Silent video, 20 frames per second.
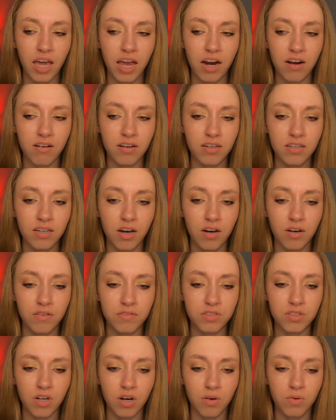era of
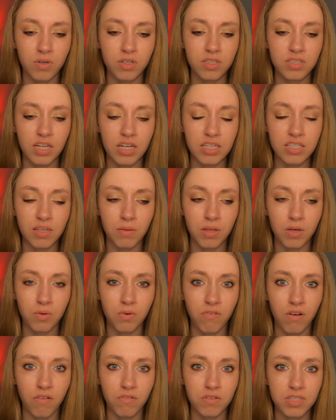Star Wars and it's something we've
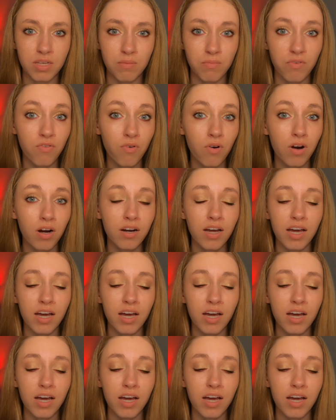never seen before